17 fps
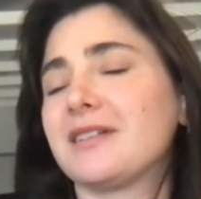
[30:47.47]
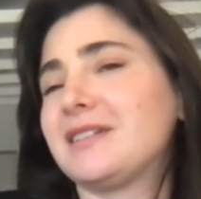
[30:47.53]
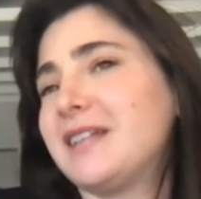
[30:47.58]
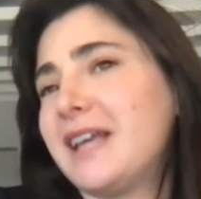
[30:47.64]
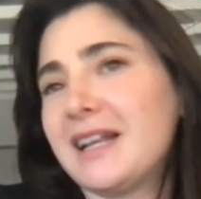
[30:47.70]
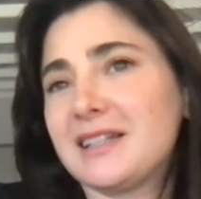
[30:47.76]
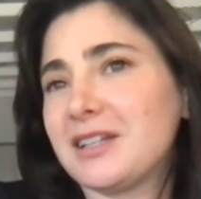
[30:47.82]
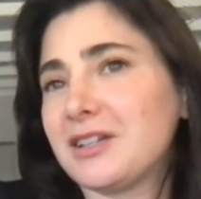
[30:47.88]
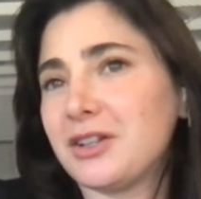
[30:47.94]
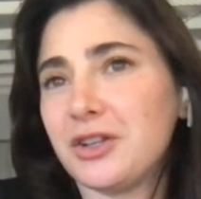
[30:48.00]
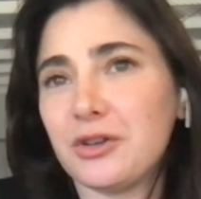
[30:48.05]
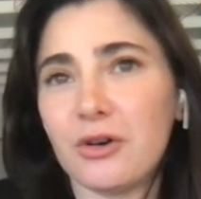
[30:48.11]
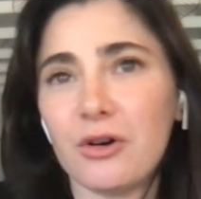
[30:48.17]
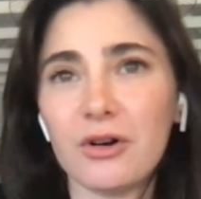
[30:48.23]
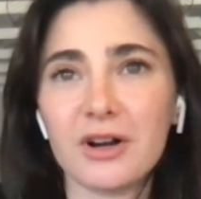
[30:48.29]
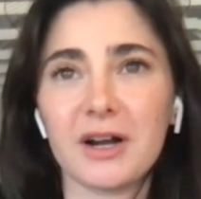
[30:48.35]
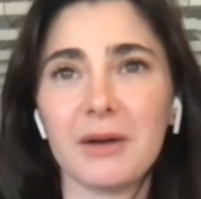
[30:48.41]
set in New
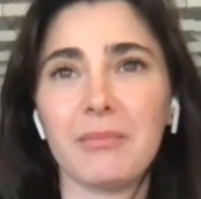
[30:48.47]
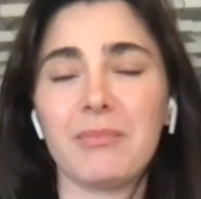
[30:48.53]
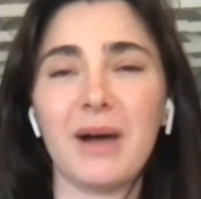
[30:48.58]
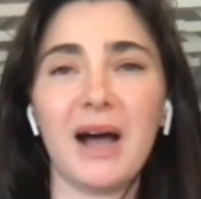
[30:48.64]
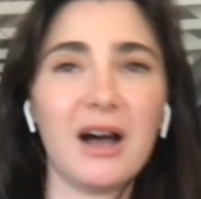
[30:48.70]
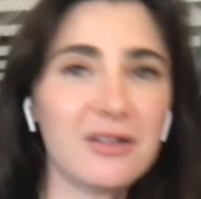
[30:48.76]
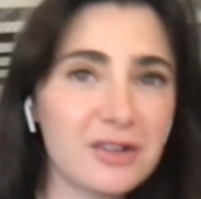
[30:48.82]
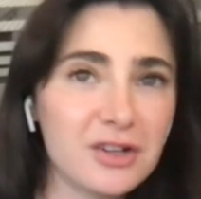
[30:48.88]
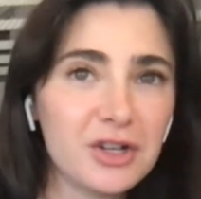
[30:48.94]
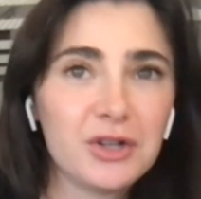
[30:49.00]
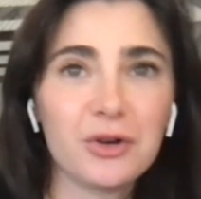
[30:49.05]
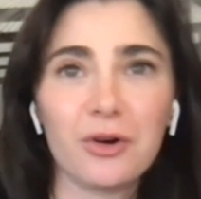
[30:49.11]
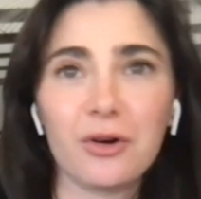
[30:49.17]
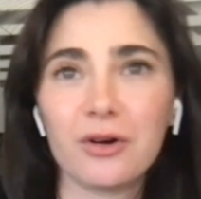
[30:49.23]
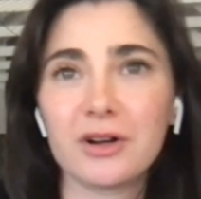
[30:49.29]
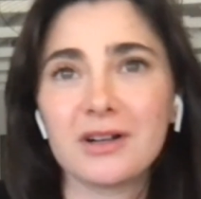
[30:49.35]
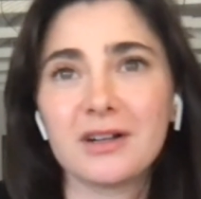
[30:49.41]
York, about New
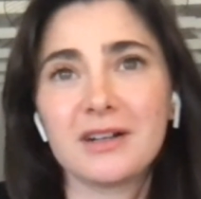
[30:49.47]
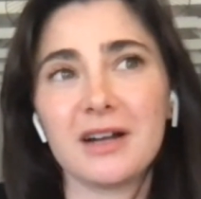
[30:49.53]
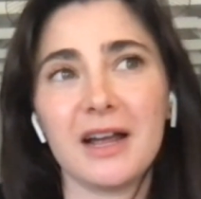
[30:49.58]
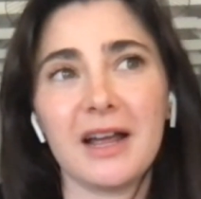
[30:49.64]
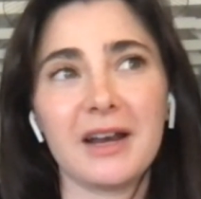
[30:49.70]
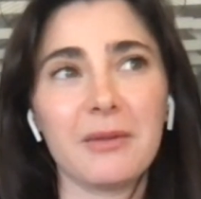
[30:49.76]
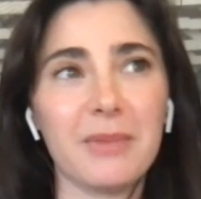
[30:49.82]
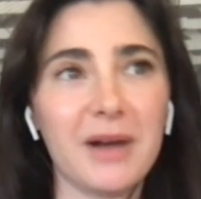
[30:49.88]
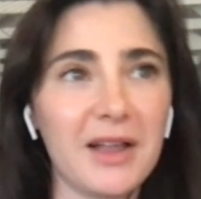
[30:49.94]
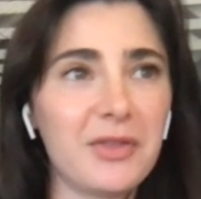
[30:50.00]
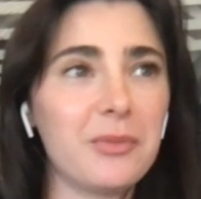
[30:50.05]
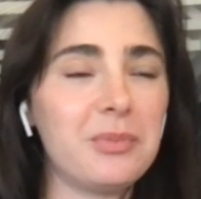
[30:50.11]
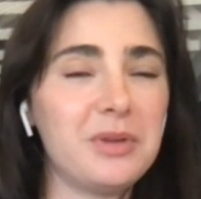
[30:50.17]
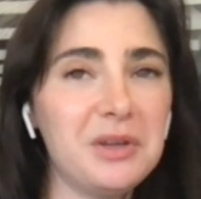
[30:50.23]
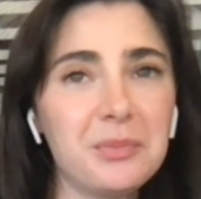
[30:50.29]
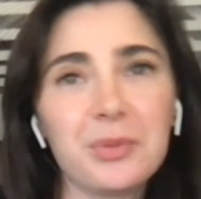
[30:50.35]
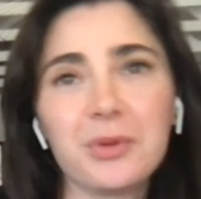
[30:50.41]
York, and about the
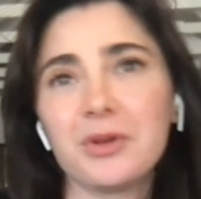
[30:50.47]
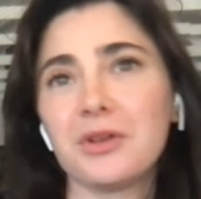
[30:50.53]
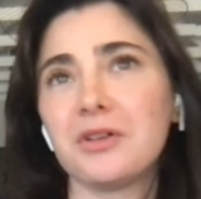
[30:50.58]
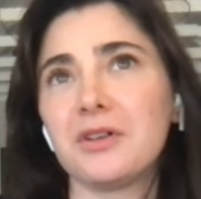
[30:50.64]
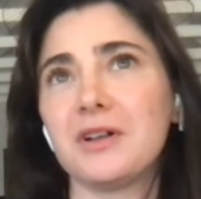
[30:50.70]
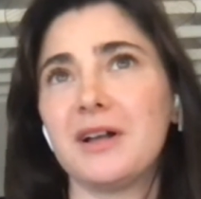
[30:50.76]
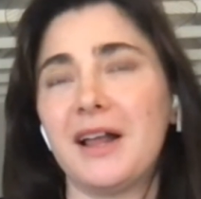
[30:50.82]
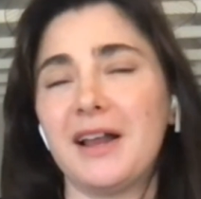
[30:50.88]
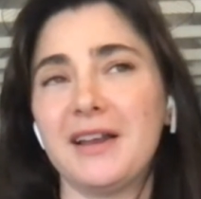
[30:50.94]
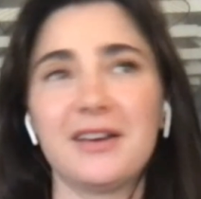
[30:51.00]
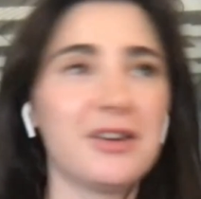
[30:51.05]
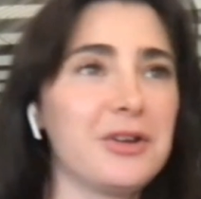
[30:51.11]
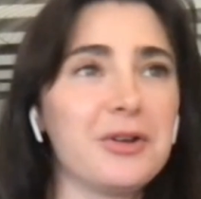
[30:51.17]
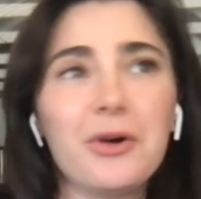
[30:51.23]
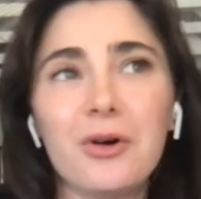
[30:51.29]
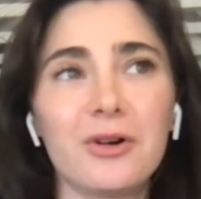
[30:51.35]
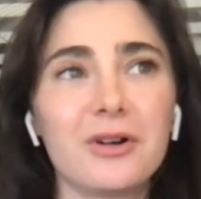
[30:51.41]
people in New
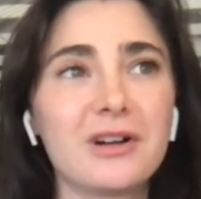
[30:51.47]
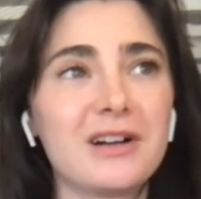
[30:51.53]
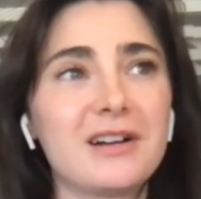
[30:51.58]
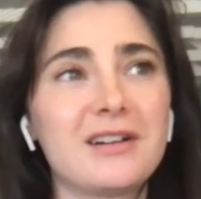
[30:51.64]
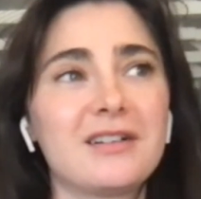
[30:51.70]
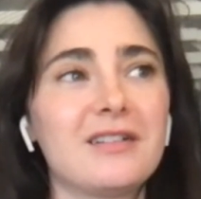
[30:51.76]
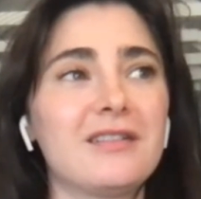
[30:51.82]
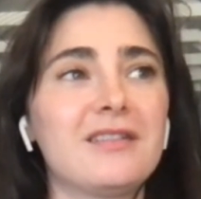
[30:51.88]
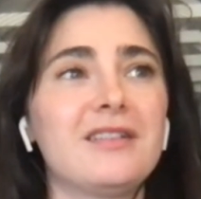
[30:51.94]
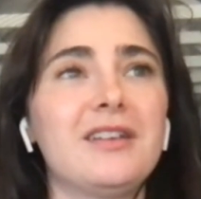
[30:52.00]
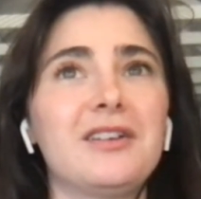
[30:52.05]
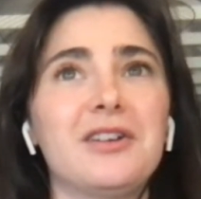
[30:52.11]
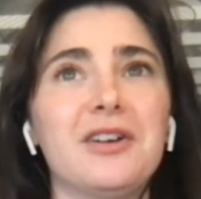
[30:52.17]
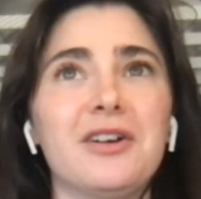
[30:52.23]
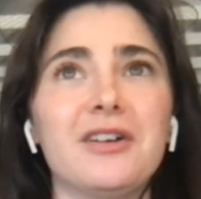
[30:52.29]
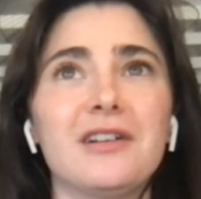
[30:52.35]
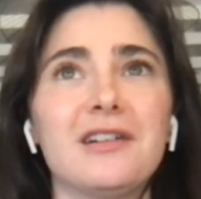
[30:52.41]
York, you
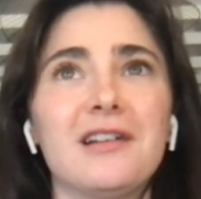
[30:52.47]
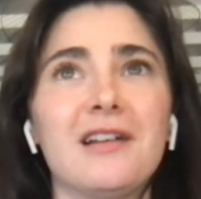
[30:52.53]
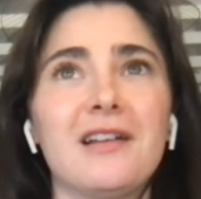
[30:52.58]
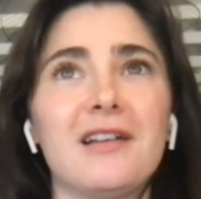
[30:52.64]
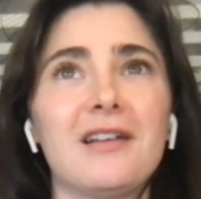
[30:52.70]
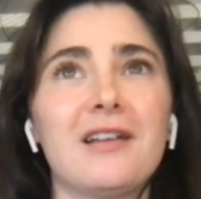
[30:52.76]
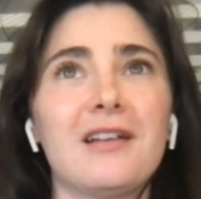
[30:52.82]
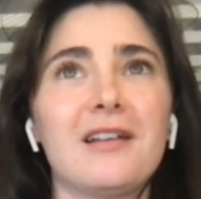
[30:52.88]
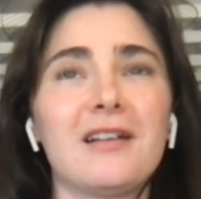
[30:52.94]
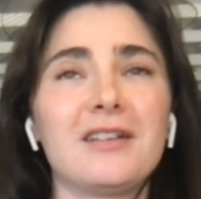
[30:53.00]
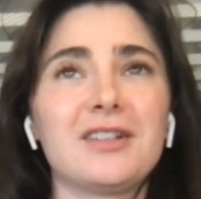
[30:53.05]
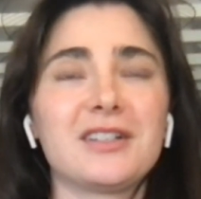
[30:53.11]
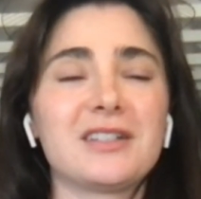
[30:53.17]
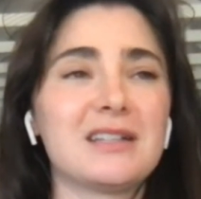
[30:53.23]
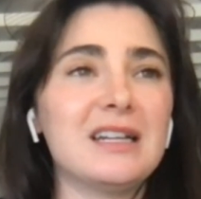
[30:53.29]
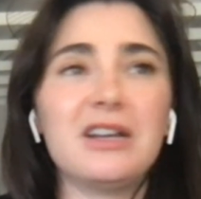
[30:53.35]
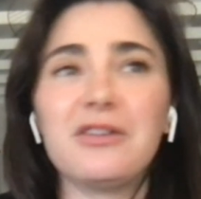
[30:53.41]
know,
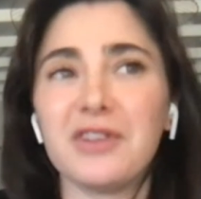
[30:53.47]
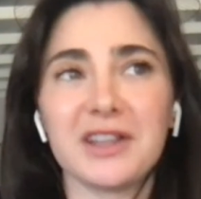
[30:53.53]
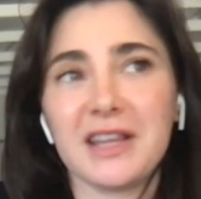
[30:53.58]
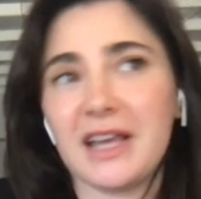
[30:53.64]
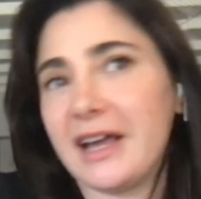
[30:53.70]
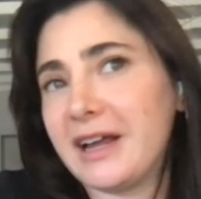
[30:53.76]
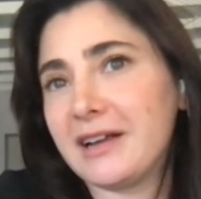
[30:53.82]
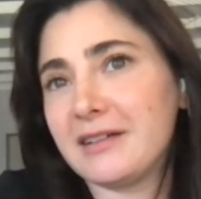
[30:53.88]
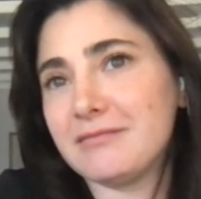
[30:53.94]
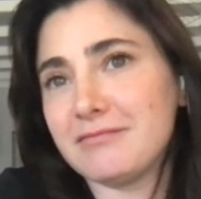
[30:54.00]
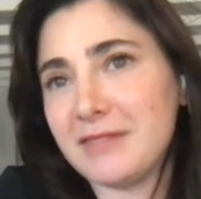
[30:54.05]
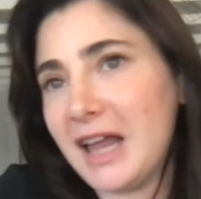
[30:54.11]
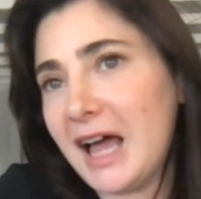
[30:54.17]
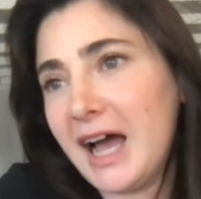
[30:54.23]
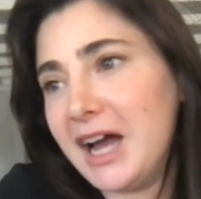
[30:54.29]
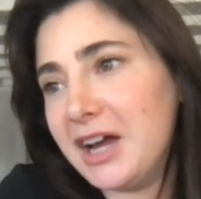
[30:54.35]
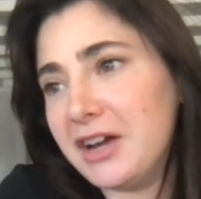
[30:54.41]
just living their
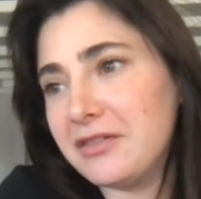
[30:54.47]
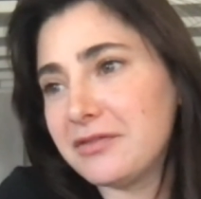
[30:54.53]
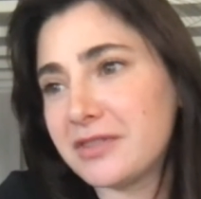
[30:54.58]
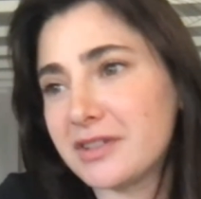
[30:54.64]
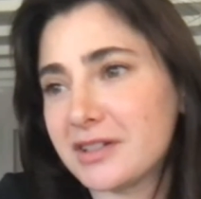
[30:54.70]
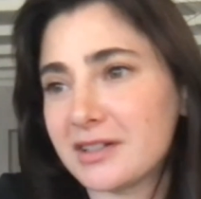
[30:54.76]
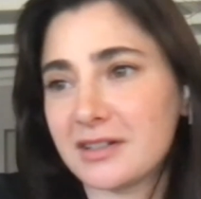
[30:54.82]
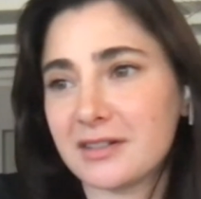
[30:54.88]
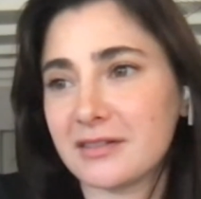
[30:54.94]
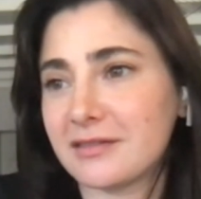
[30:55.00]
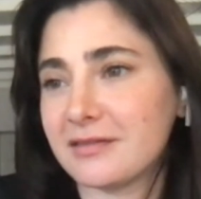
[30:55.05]
lives.